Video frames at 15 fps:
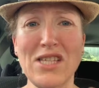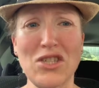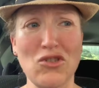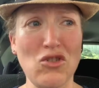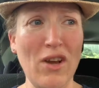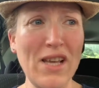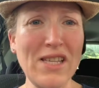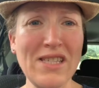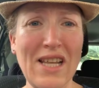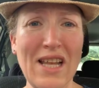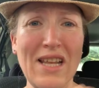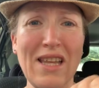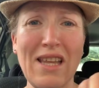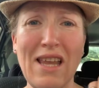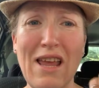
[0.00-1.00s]
stressed
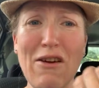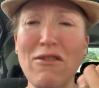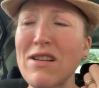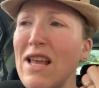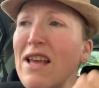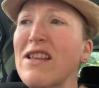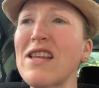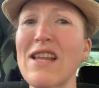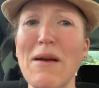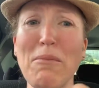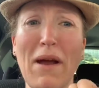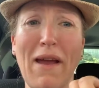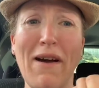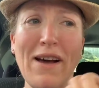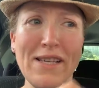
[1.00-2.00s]
and irritated at
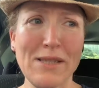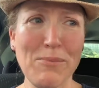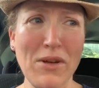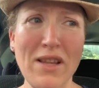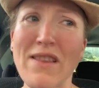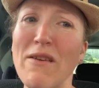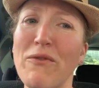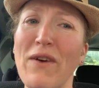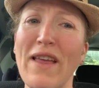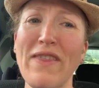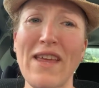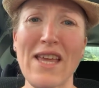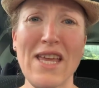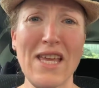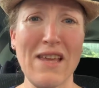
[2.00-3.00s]
my husband, the fact
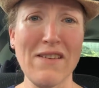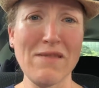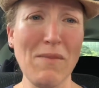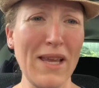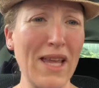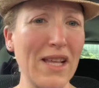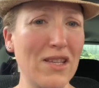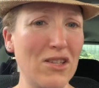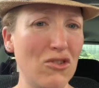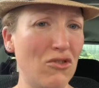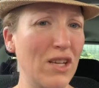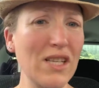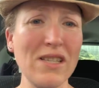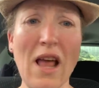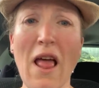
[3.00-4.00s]
that he gives my kids
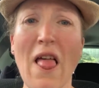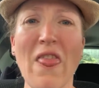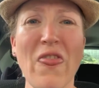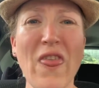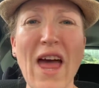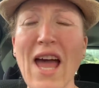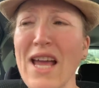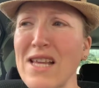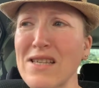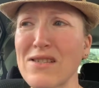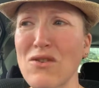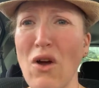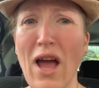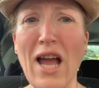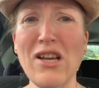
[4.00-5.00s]
treats, that is
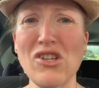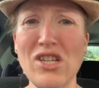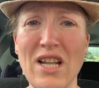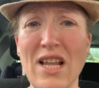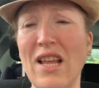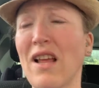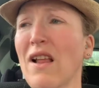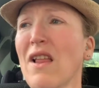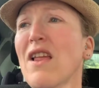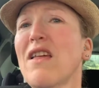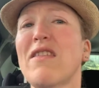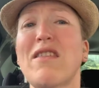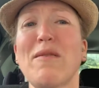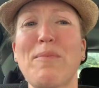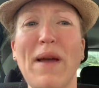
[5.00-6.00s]
not actually
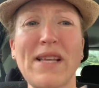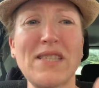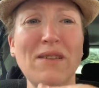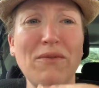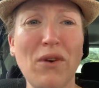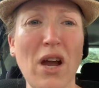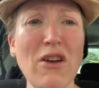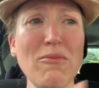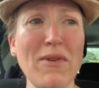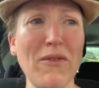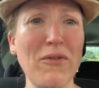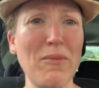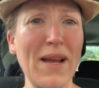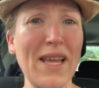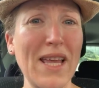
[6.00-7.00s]
the best
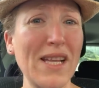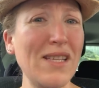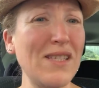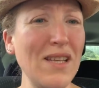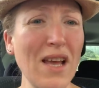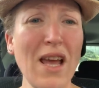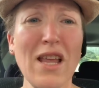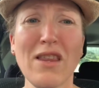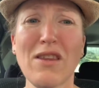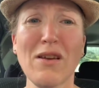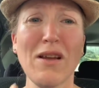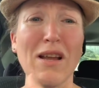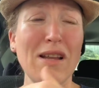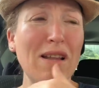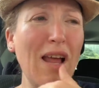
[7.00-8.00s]
environment for my kids
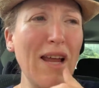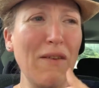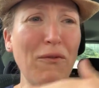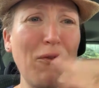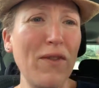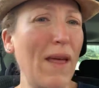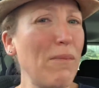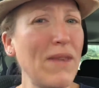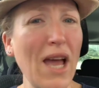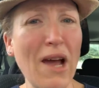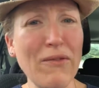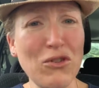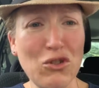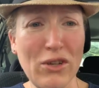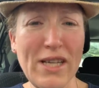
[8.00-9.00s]
to, like, for them to
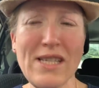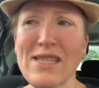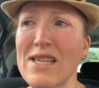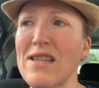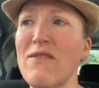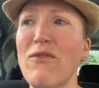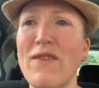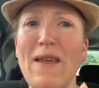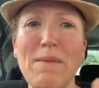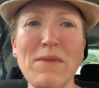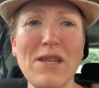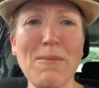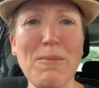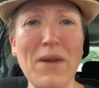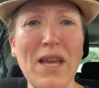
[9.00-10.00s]
have treats and for them
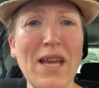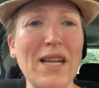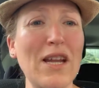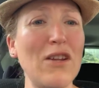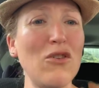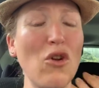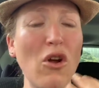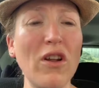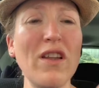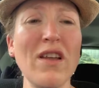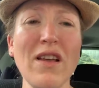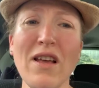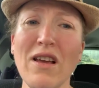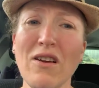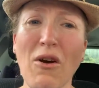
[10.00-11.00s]
to be in a
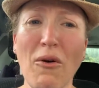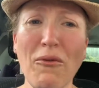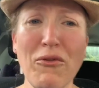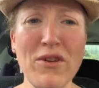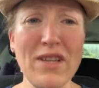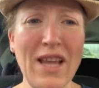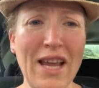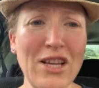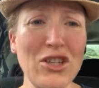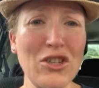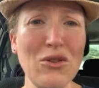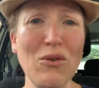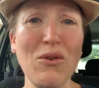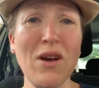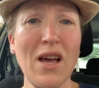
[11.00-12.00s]

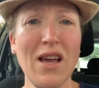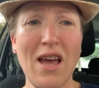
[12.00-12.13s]
non-confrontational,